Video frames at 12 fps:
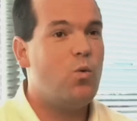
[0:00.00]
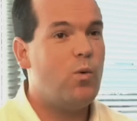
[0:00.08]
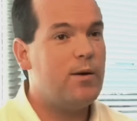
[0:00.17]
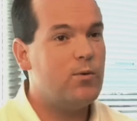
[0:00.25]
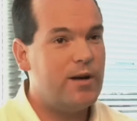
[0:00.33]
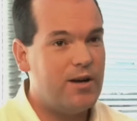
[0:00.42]

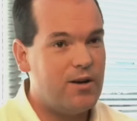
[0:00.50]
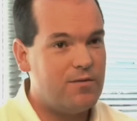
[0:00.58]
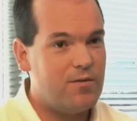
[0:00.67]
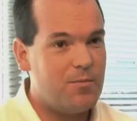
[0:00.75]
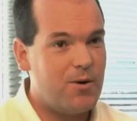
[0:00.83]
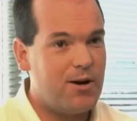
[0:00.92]
We were hearing
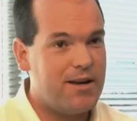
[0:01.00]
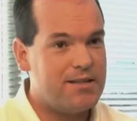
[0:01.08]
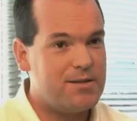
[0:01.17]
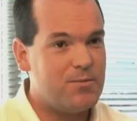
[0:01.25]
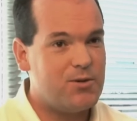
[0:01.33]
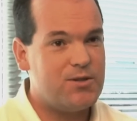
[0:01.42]
from our
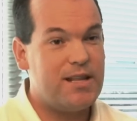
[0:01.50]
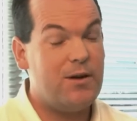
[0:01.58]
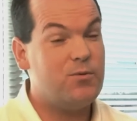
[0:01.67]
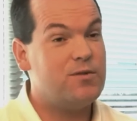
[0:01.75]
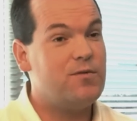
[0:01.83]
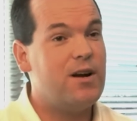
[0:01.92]
customers that
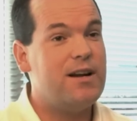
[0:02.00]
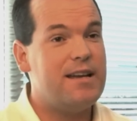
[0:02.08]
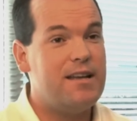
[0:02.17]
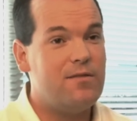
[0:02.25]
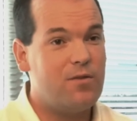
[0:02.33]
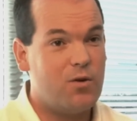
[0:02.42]
it was very
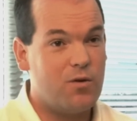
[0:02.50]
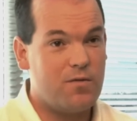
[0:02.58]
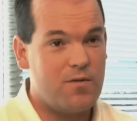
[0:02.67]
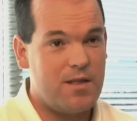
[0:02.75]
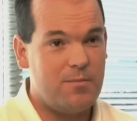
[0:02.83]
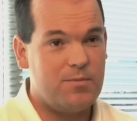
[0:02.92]
difficult
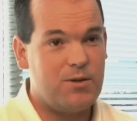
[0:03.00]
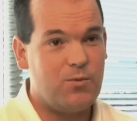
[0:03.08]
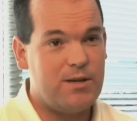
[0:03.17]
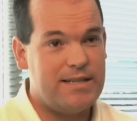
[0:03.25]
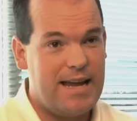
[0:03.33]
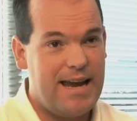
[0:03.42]
for them to
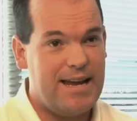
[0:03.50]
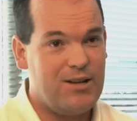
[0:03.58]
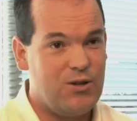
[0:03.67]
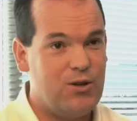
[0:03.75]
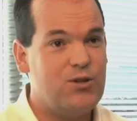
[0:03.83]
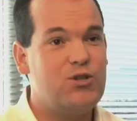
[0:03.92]
retain
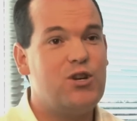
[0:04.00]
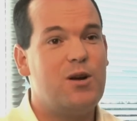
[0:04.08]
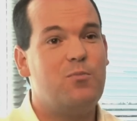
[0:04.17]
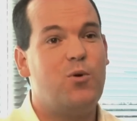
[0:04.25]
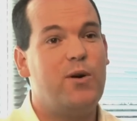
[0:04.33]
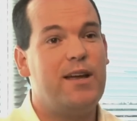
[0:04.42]
good
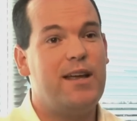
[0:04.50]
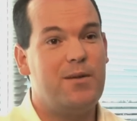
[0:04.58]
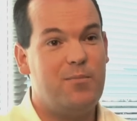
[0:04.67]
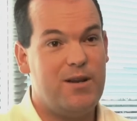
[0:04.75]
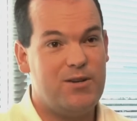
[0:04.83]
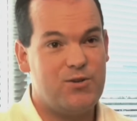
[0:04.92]
SharePoint
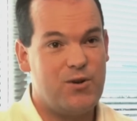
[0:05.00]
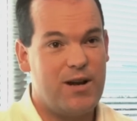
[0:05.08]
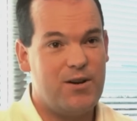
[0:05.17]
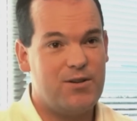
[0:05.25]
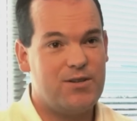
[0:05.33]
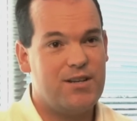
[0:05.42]

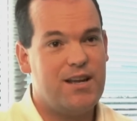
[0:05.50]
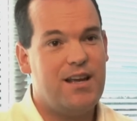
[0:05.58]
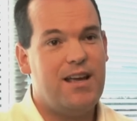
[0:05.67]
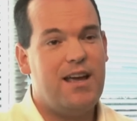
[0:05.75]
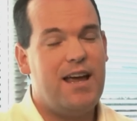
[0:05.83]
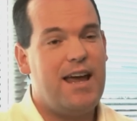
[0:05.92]
administrators
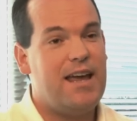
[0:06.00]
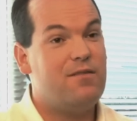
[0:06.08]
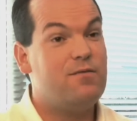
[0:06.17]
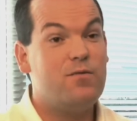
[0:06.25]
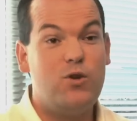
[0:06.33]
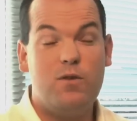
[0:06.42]

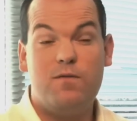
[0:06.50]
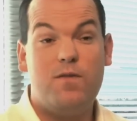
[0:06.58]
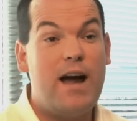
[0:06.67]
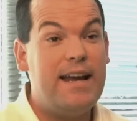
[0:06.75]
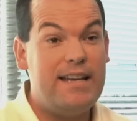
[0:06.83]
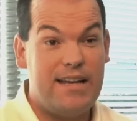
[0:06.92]
and
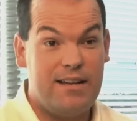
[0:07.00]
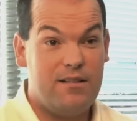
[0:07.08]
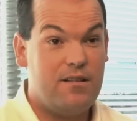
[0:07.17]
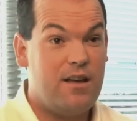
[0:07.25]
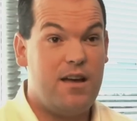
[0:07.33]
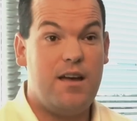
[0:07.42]
finding
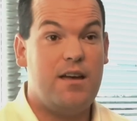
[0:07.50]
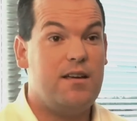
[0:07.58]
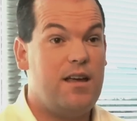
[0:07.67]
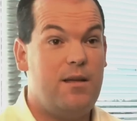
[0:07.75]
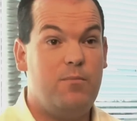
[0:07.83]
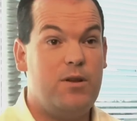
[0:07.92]

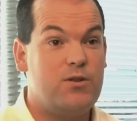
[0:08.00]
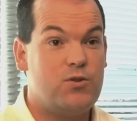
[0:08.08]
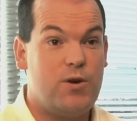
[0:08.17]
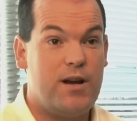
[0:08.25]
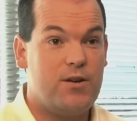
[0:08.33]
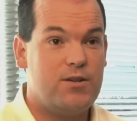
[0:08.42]

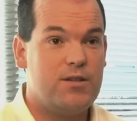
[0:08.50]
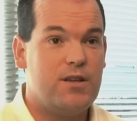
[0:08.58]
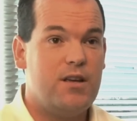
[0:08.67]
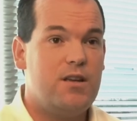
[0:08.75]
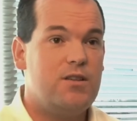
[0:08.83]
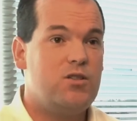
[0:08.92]
administrators.
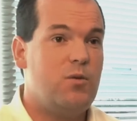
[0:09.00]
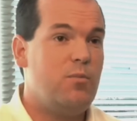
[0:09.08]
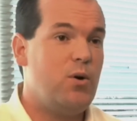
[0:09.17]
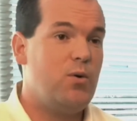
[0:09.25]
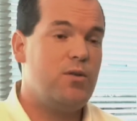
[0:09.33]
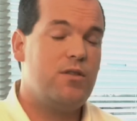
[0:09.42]
So
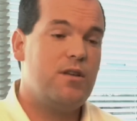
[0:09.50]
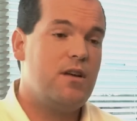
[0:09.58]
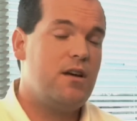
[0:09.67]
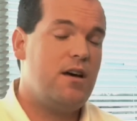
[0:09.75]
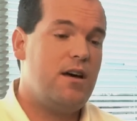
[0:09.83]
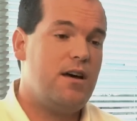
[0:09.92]
both
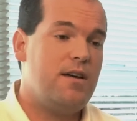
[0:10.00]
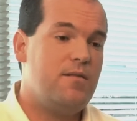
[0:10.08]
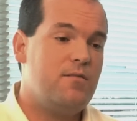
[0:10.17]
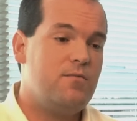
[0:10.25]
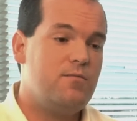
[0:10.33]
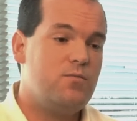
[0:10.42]

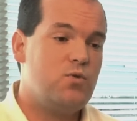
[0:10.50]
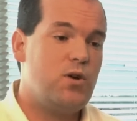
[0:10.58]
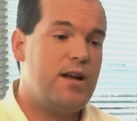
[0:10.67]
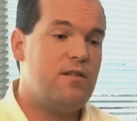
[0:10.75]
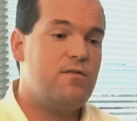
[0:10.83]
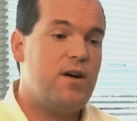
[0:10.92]

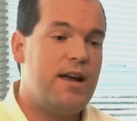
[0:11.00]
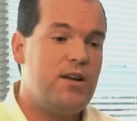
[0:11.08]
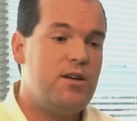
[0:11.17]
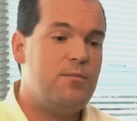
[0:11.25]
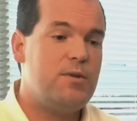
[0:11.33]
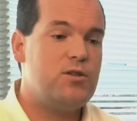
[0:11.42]
trying to find
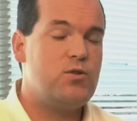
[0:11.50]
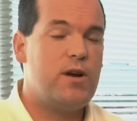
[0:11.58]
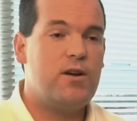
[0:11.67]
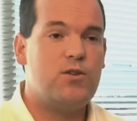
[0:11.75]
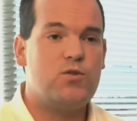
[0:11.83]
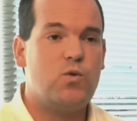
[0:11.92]
good
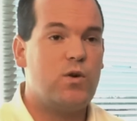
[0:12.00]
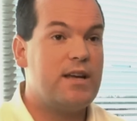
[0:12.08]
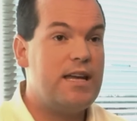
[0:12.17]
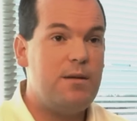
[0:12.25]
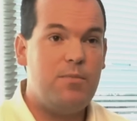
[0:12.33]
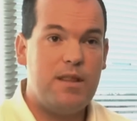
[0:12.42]
administrators or
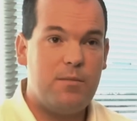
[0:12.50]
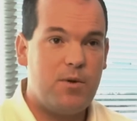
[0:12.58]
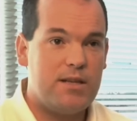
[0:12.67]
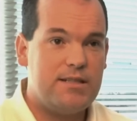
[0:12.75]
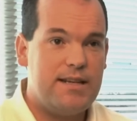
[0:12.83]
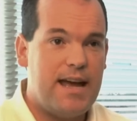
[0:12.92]
keeping them
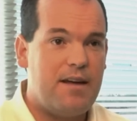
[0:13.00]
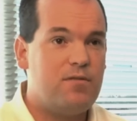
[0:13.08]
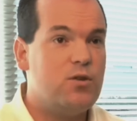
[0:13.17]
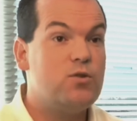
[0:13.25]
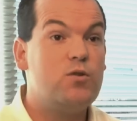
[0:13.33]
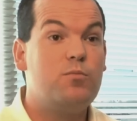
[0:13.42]
on
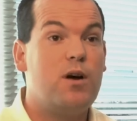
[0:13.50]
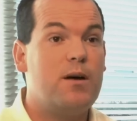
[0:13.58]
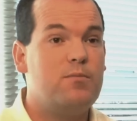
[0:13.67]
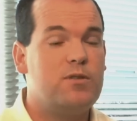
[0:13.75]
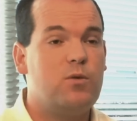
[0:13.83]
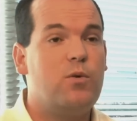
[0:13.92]
staff, those are
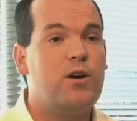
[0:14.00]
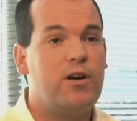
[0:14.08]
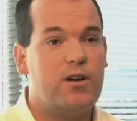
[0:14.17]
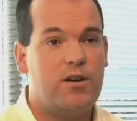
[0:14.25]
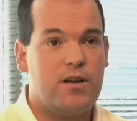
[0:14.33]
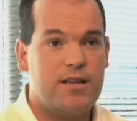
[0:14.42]
problems that we're
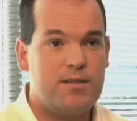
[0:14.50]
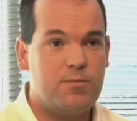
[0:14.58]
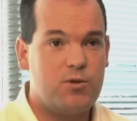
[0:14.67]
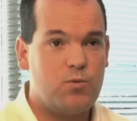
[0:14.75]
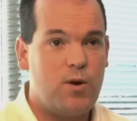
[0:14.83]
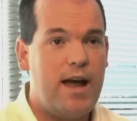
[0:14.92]
hearing our
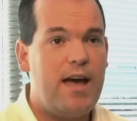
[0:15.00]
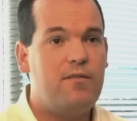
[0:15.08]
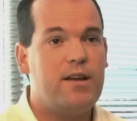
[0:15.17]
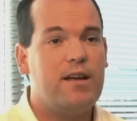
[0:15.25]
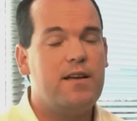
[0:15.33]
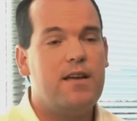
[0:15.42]
customers were
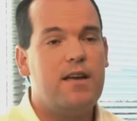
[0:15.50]
having.